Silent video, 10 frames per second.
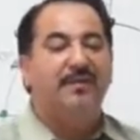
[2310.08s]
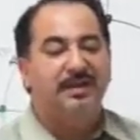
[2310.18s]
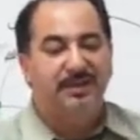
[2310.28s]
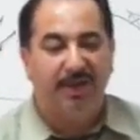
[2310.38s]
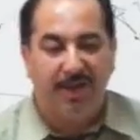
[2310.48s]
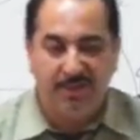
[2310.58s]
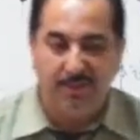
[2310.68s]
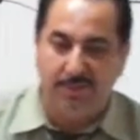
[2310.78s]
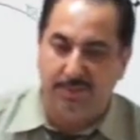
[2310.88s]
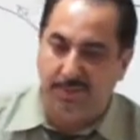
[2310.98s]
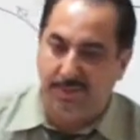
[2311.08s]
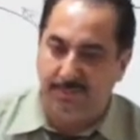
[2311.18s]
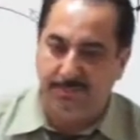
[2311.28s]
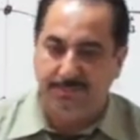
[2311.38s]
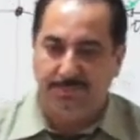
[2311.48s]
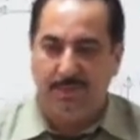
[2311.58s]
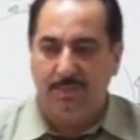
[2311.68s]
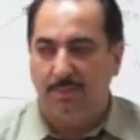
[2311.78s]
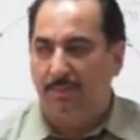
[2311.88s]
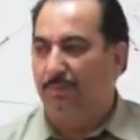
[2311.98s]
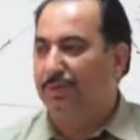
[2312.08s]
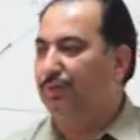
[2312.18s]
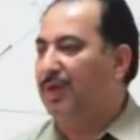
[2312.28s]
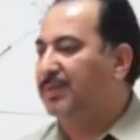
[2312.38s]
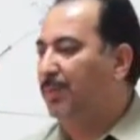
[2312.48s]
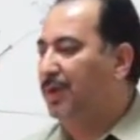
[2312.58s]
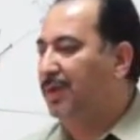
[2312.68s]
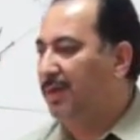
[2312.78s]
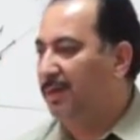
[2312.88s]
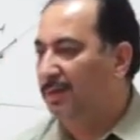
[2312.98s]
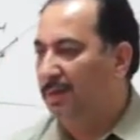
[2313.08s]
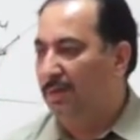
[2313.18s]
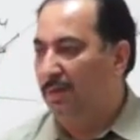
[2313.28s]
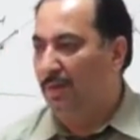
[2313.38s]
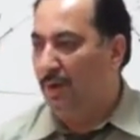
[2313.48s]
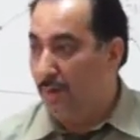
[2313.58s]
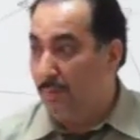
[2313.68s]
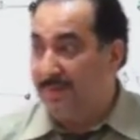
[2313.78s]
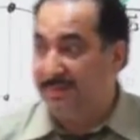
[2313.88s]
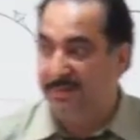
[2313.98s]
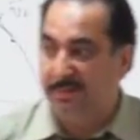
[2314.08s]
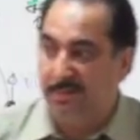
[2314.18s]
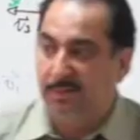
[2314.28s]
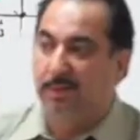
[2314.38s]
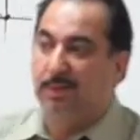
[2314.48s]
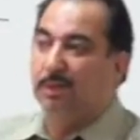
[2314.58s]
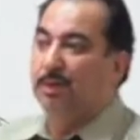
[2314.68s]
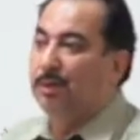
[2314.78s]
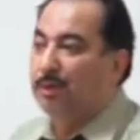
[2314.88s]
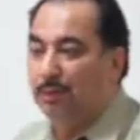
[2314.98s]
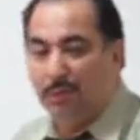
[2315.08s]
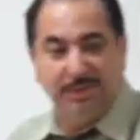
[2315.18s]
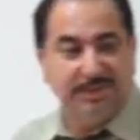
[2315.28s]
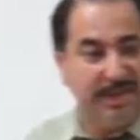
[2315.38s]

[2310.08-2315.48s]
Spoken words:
acceleration or not? Which way is pointing? Always towards